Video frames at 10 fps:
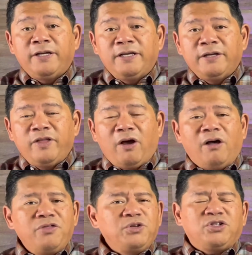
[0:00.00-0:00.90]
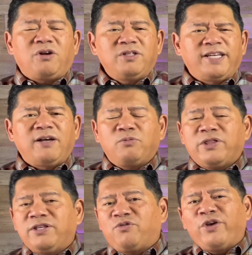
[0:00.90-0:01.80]
the author starts out with
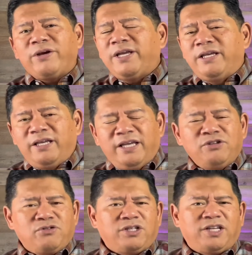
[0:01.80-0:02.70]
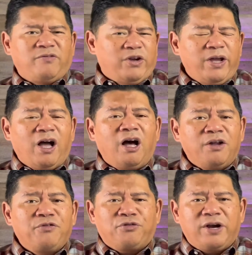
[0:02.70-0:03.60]
this very interesting, very
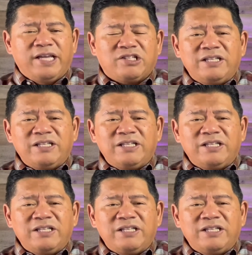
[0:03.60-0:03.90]
odd phrase.